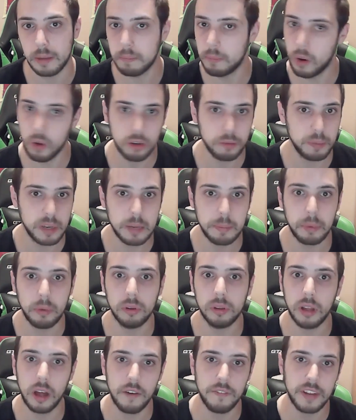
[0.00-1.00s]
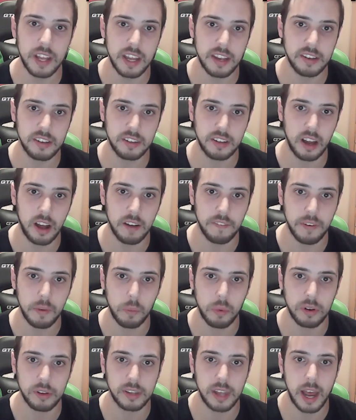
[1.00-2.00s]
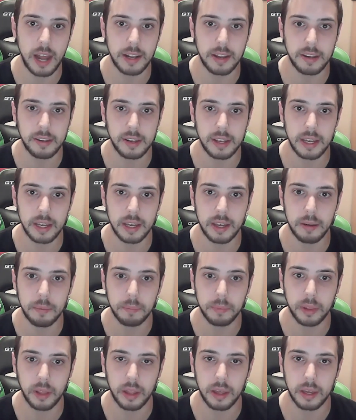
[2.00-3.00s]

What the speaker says: Most people loved his stuff, and were sad to see him,